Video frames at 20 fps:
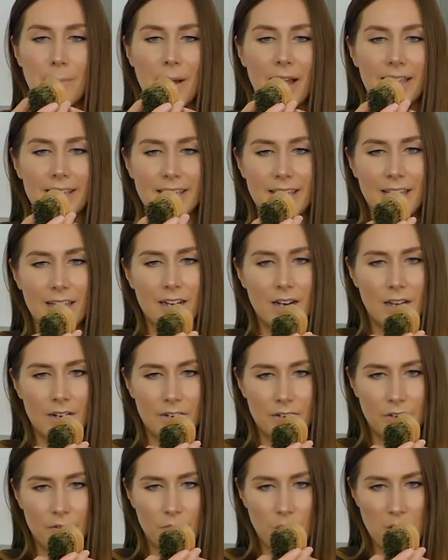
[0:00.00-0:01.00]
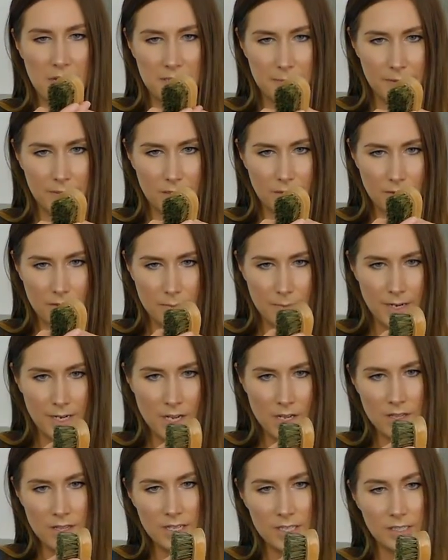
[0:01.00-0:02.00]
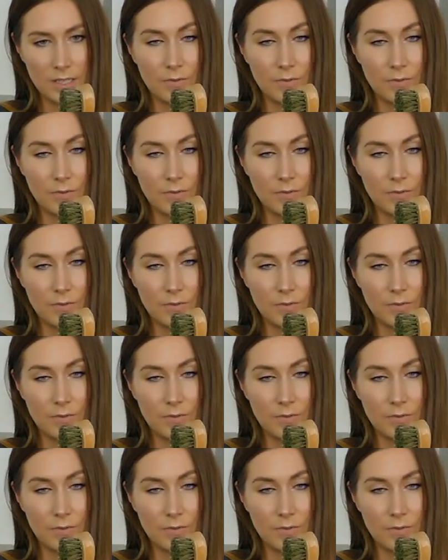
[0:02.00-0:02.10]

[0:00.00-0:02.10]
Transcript: Again, I don't know why I spent so much money on this.